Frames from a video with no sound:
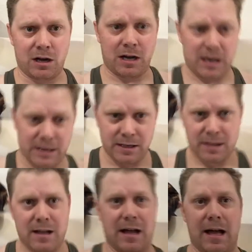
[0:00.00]
on.
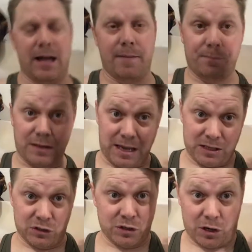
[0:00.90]

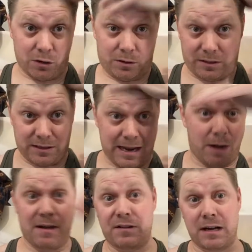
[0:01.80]
And so
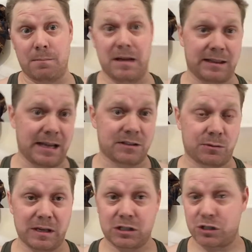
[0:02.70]
now I've got to make that
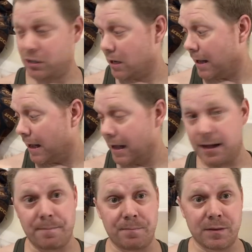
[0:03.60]
switch,
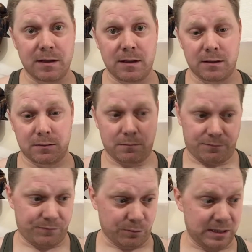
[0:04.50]

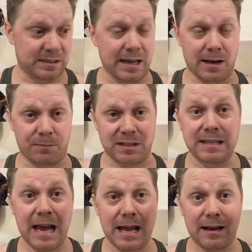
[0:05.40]
reset up the
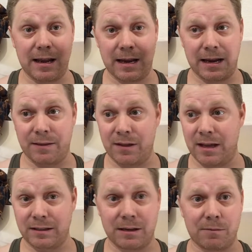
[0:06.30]
set, and
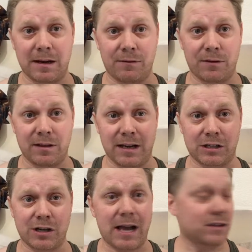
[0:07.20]
then get ready for the next
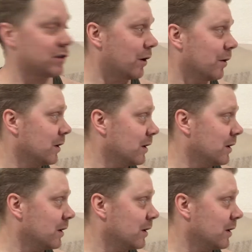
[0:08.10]
shot. So,